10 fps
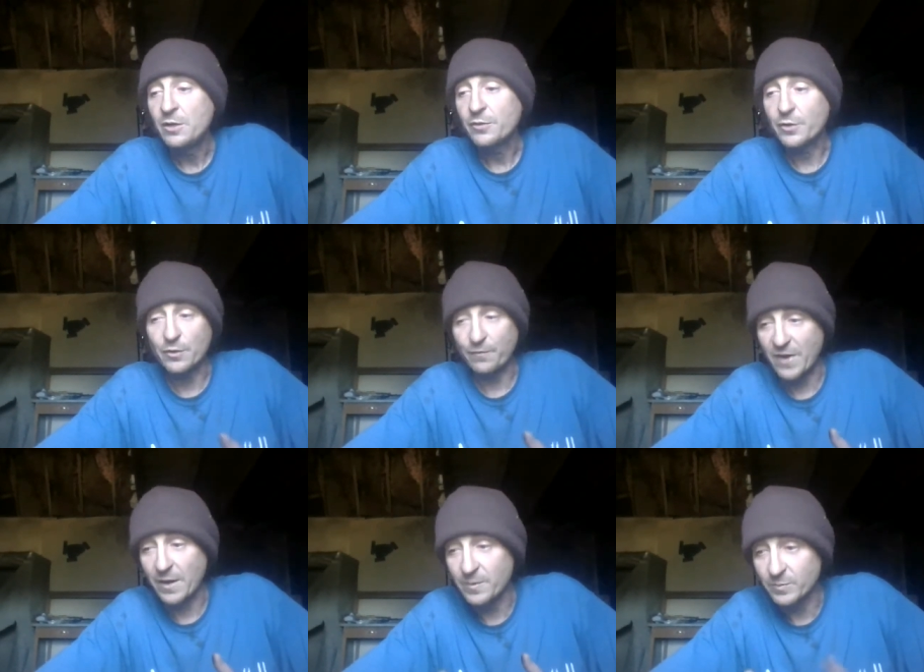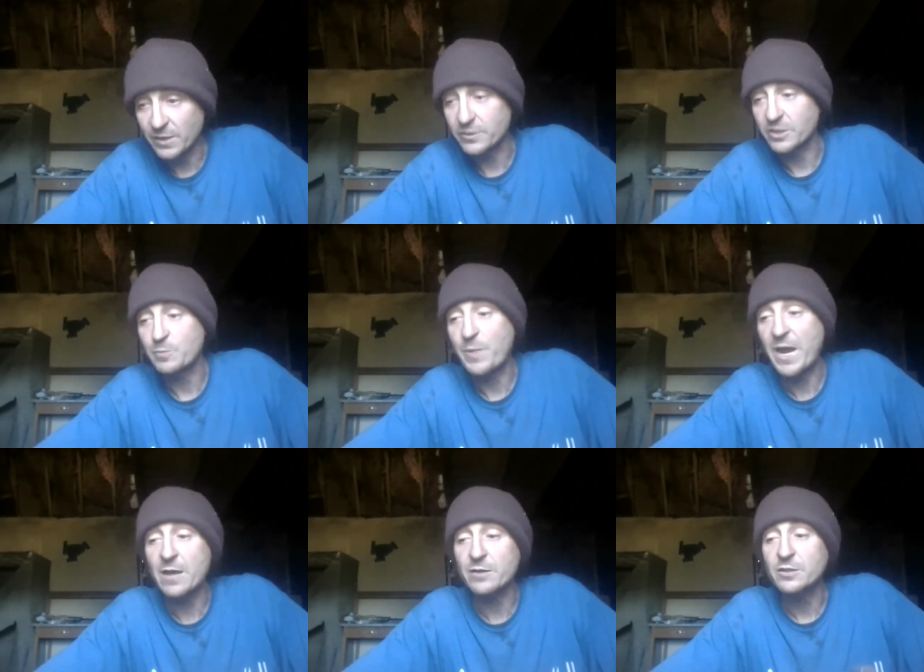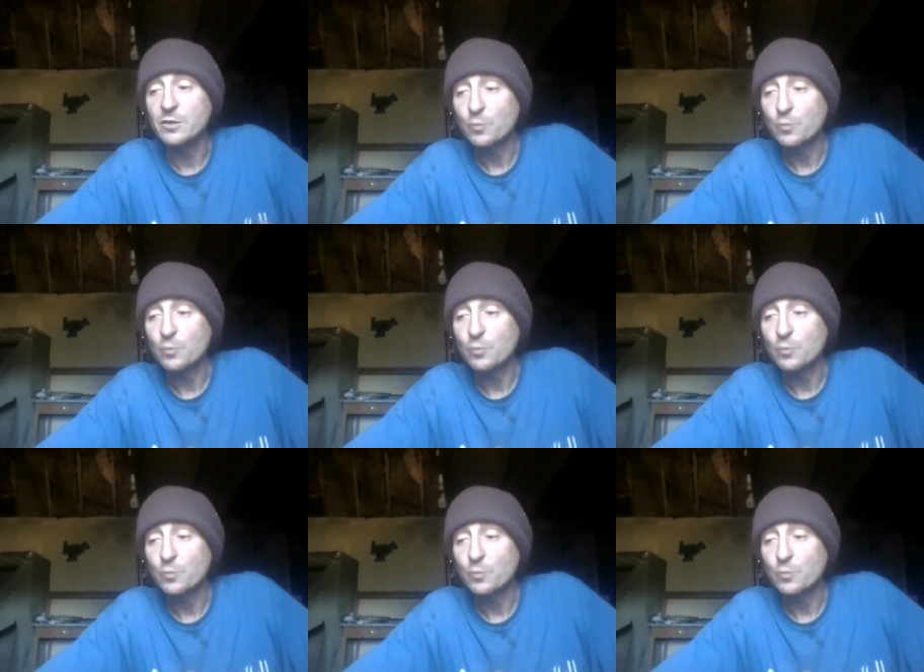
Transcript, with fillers: They're going to find themselves a spouse,